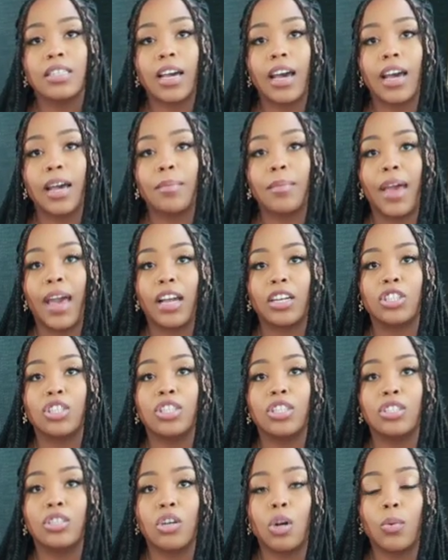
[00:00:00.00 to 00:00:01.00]
time
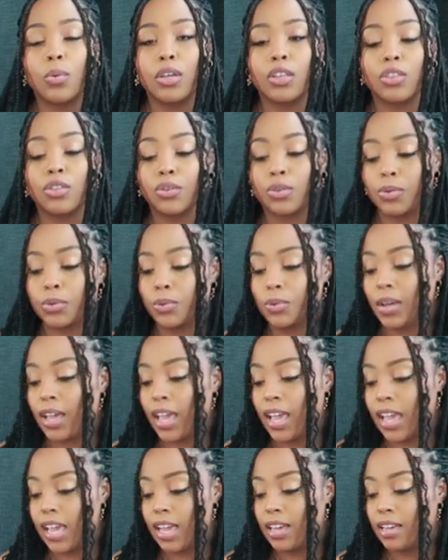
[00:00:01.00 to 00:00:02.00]
actually going through
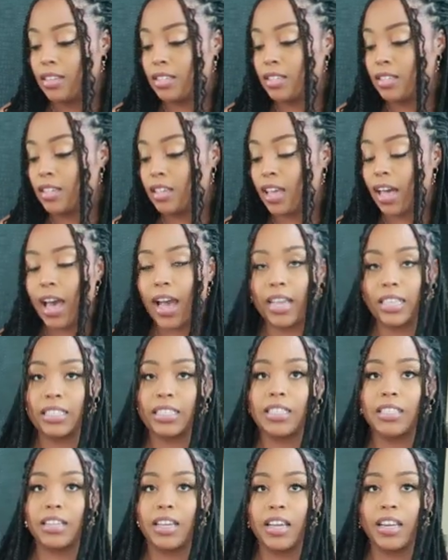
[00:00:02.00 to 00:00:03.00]
and
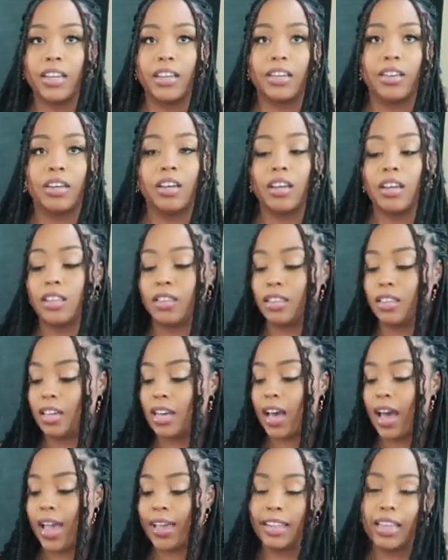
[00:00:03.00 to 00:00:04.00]
isolating the
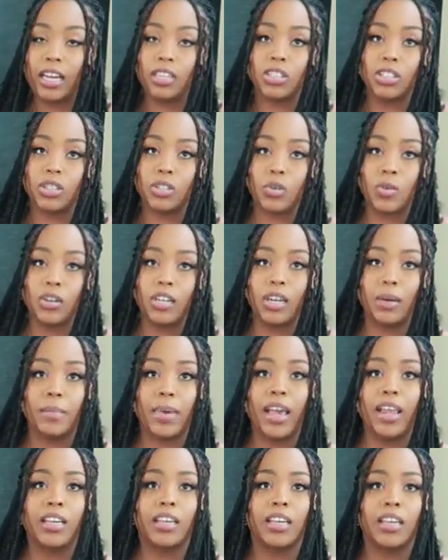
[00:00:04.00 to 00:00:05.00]
eyelashes on your
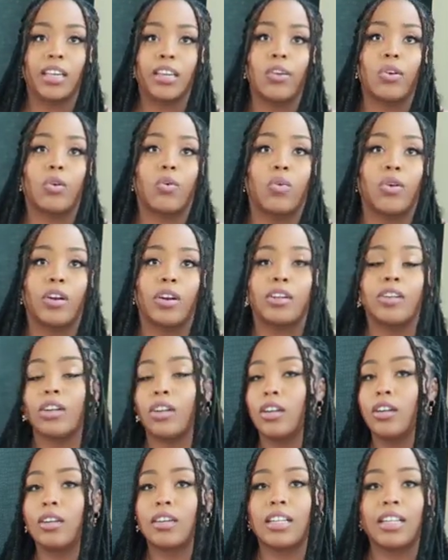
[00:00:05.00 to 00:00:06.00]
mannequin or
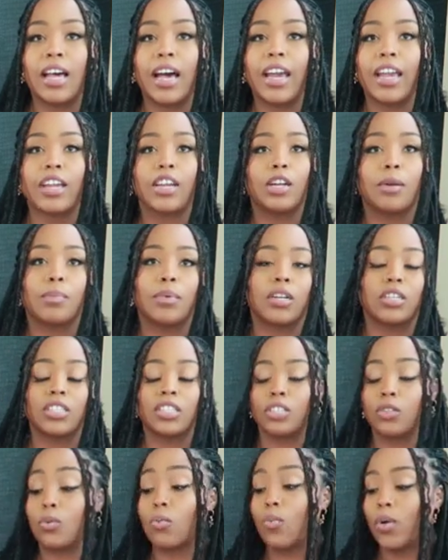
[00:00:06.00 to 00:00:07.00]
your client, your
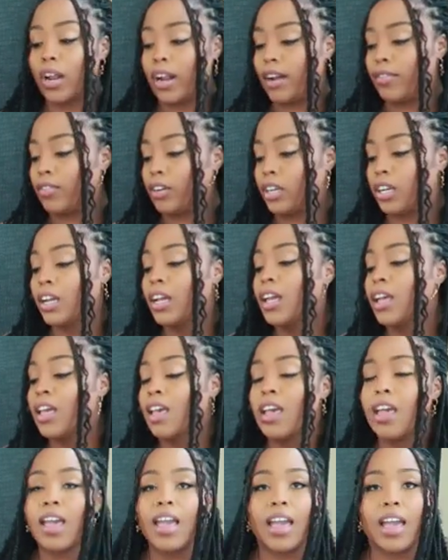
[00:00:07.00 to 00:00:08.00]
person, whatever,
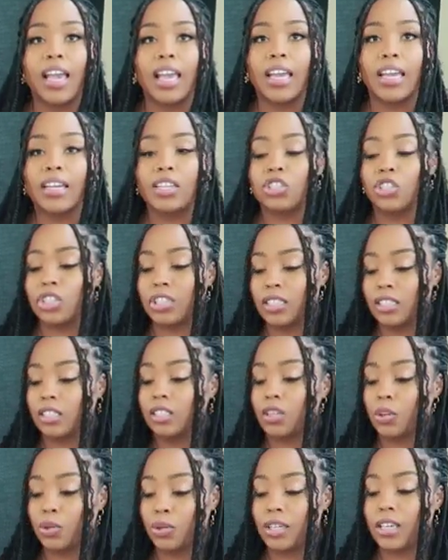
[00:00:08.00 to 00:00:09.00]
and just
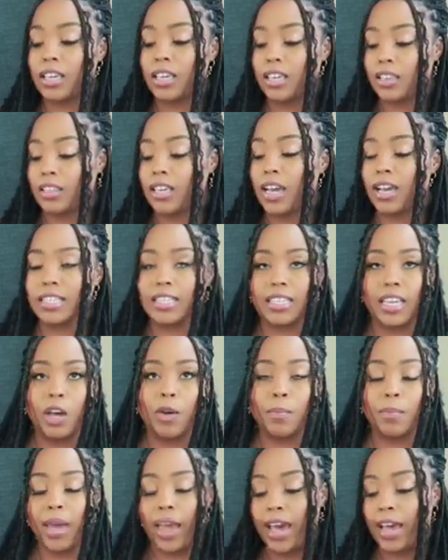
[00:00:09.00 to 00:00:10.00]
so you can get that
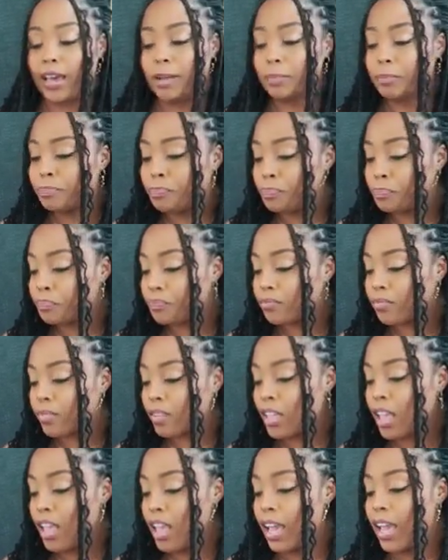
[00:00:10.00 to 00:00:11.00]
down pat.
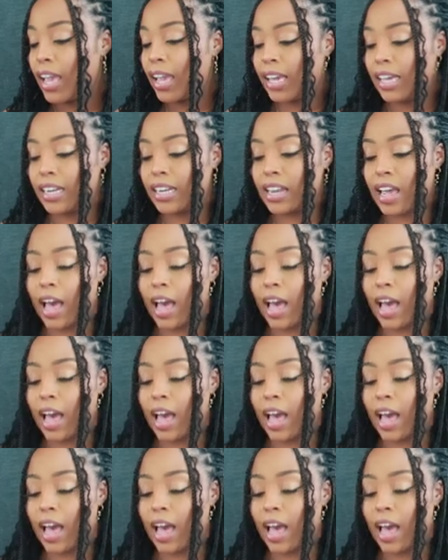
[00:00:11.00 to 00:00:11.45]
And